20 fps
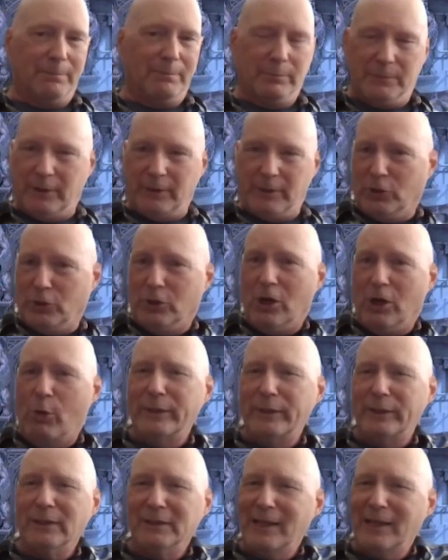if you go
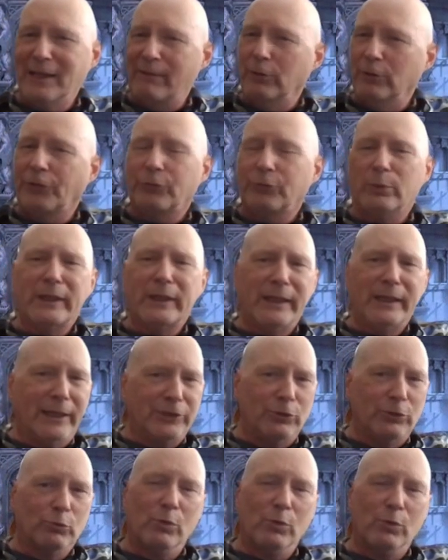into level three
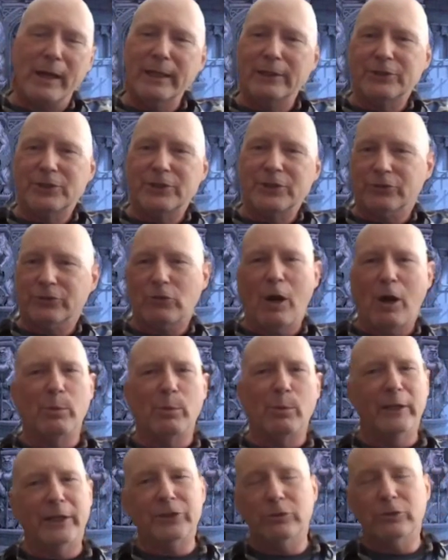and you run into
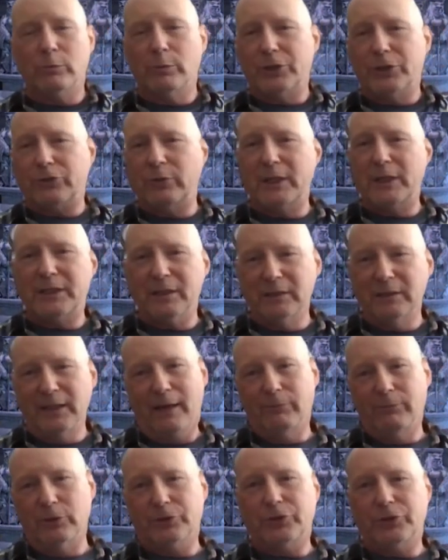trouble and you retreat to
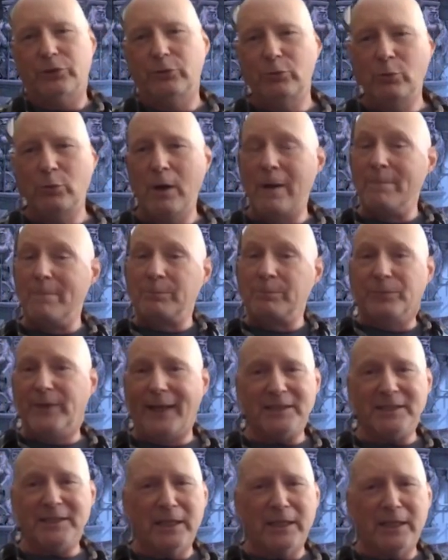level two,
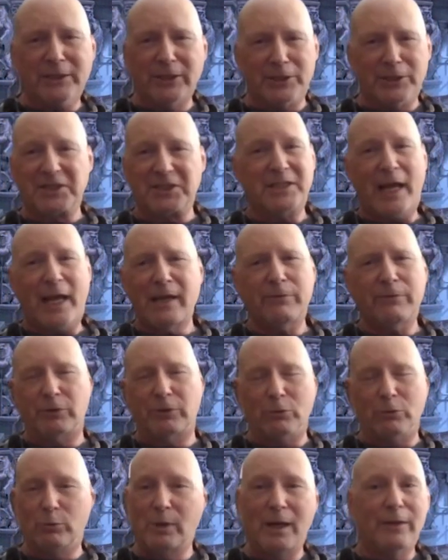that's not going to save
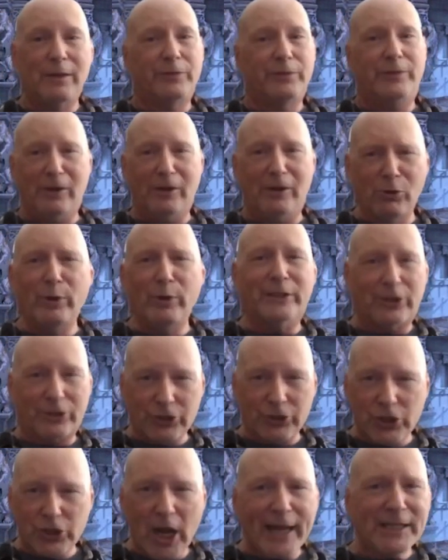you. They're going to
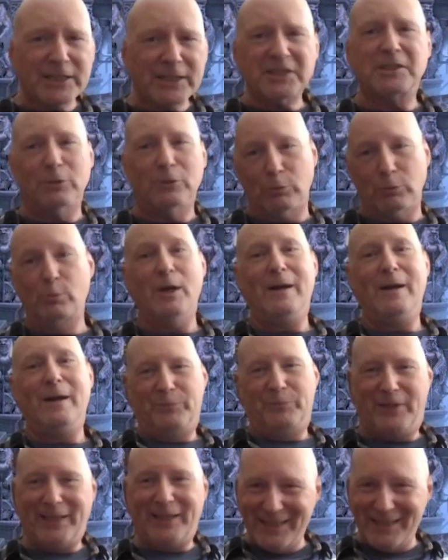chase you.
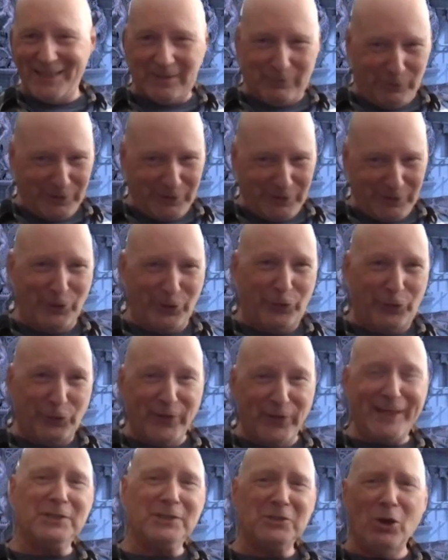The you know the
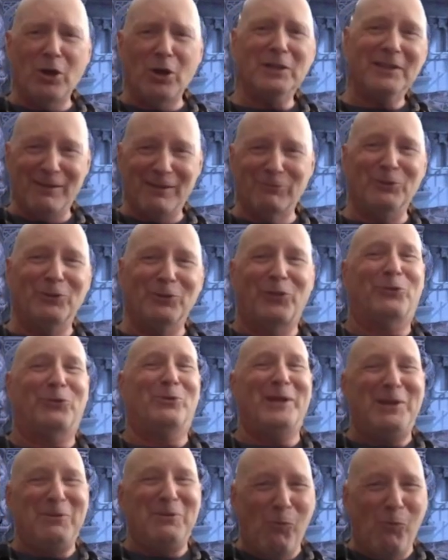things on level
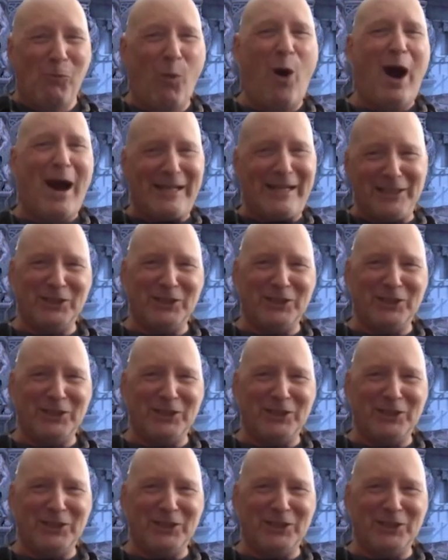three want